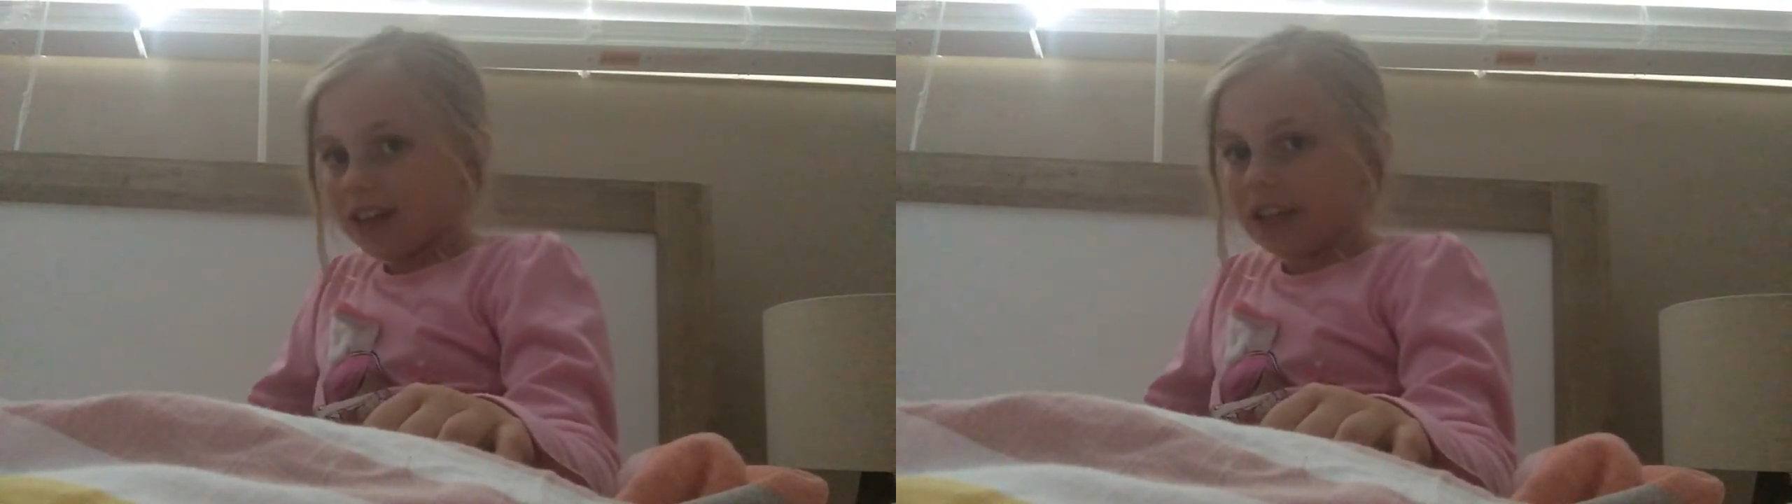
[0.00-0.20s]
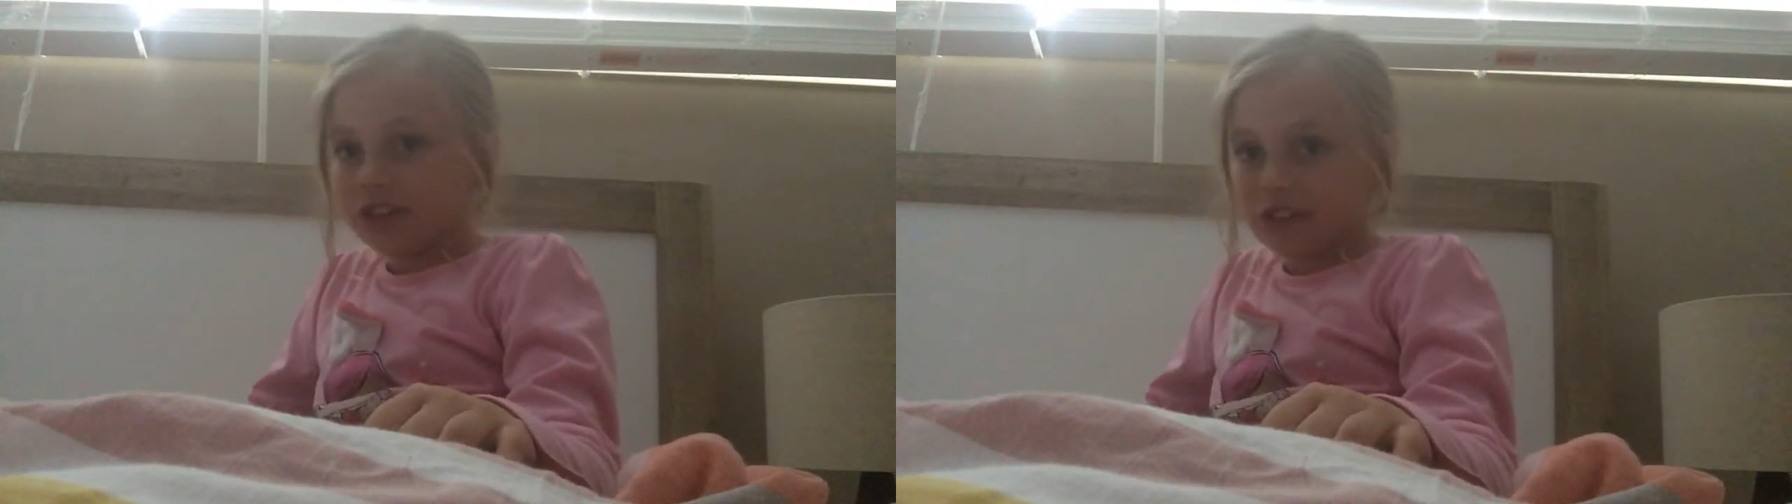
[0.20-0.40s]

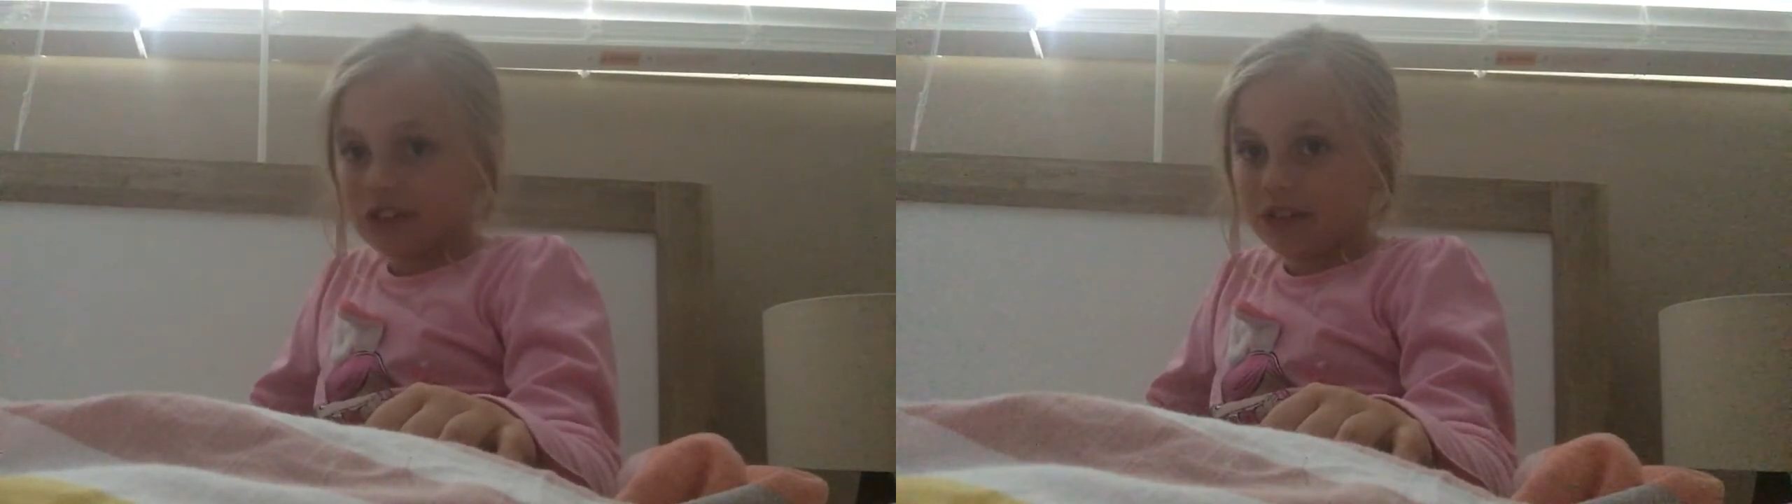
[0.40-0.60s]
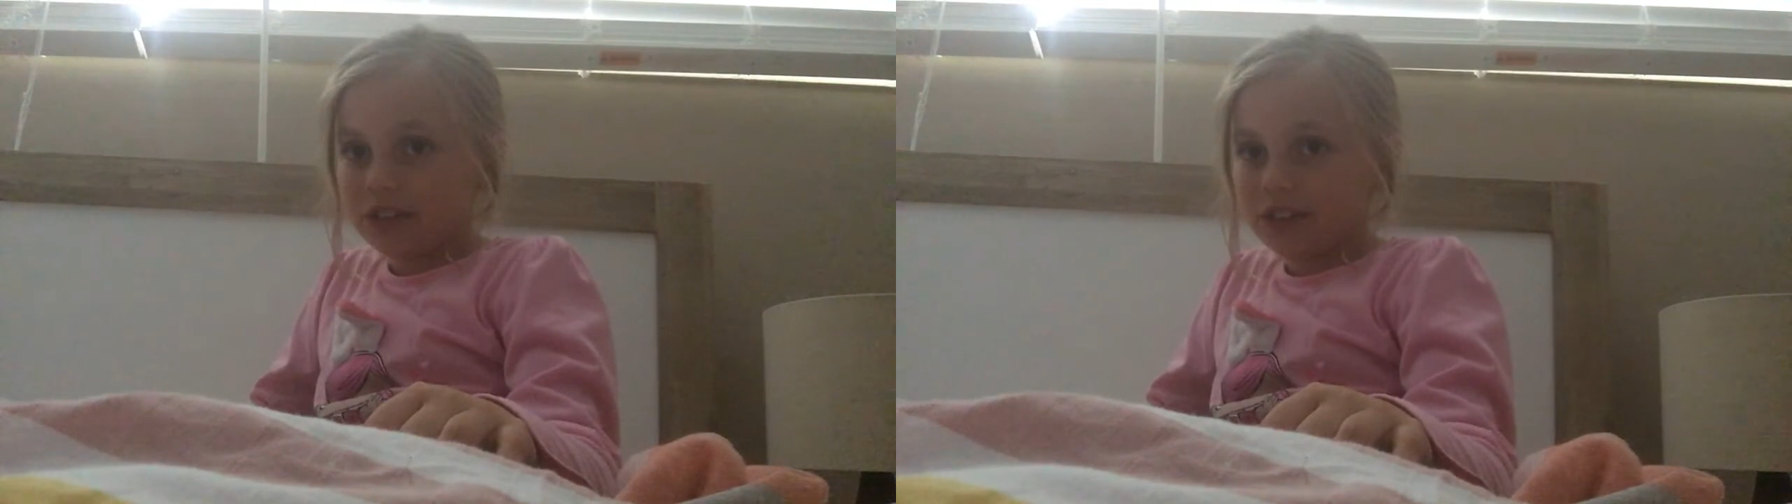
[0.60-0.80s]
Are you
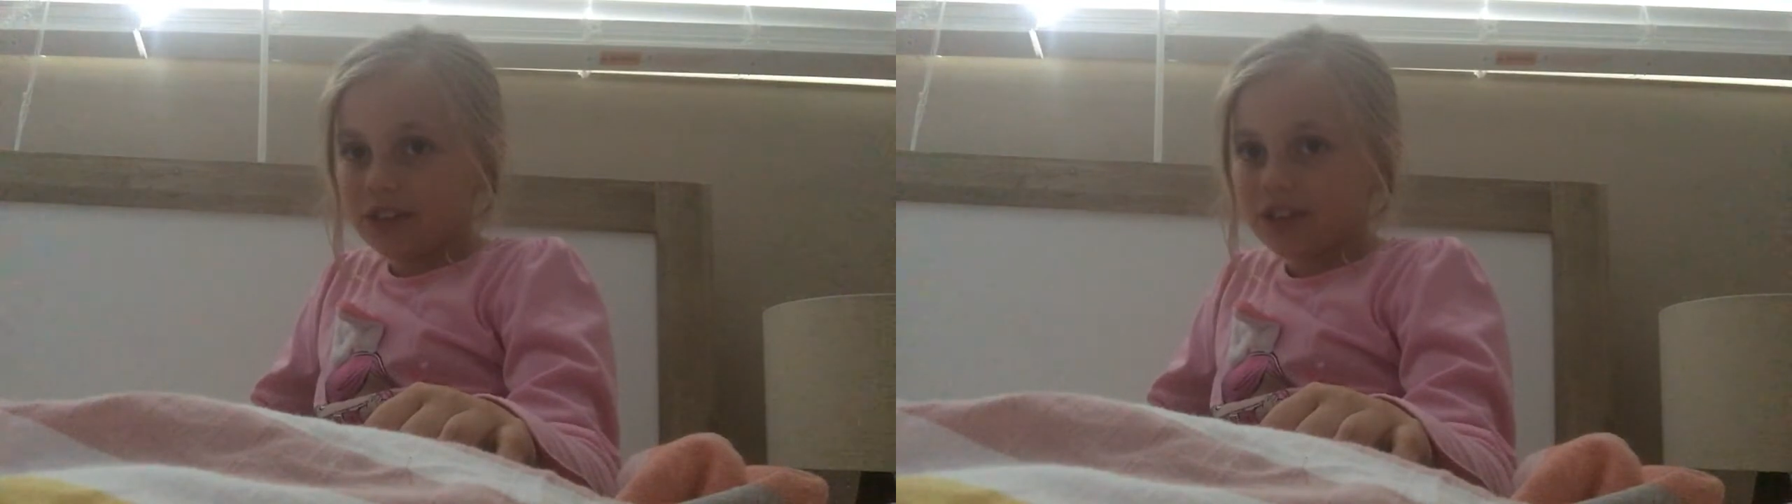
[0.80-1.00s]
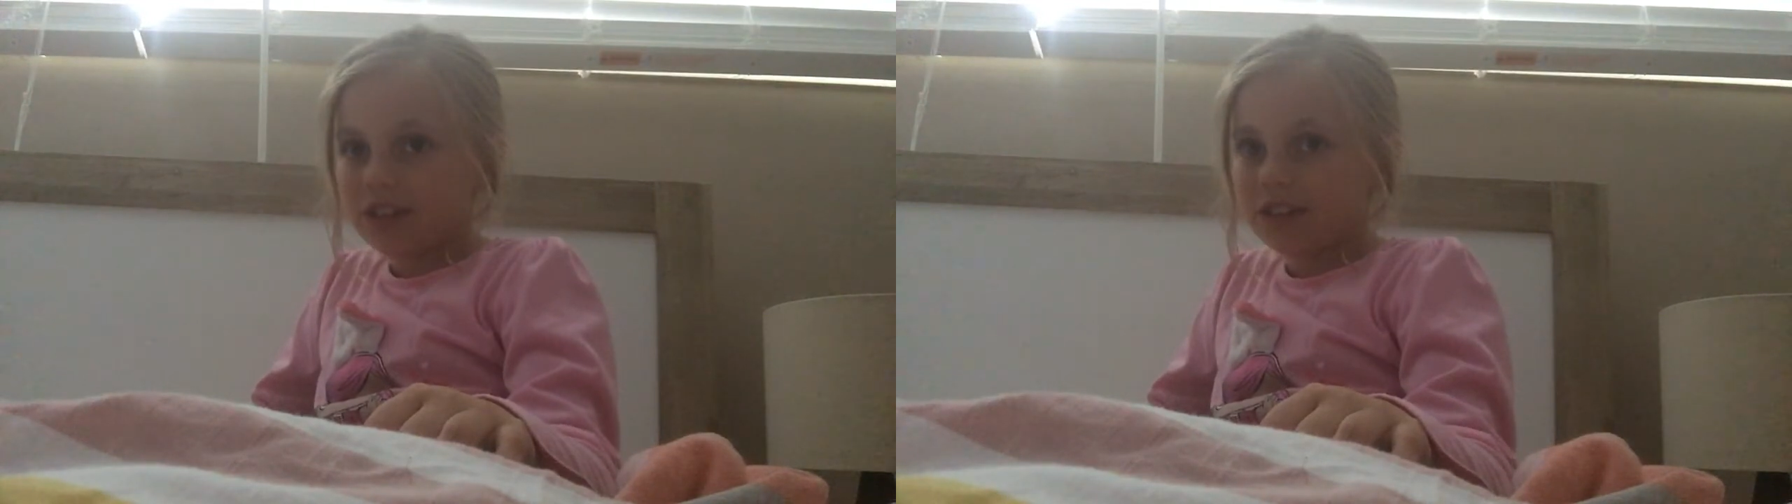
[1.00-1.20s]

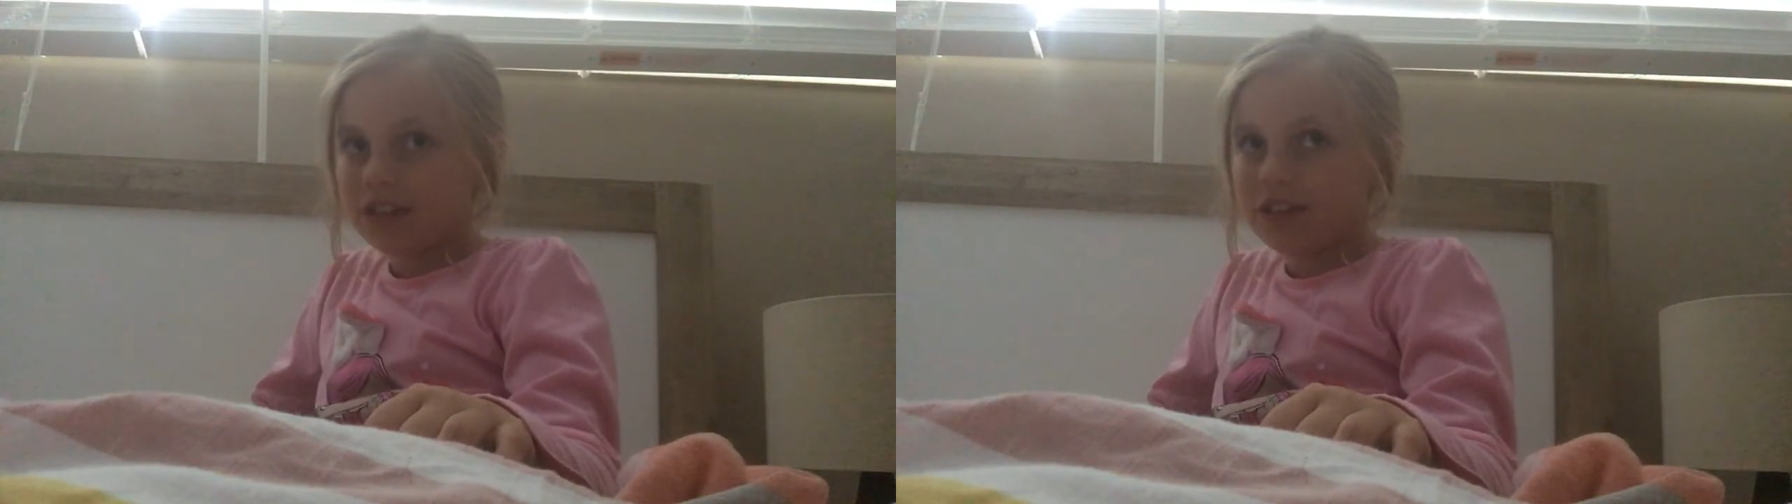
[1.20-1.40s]
serious?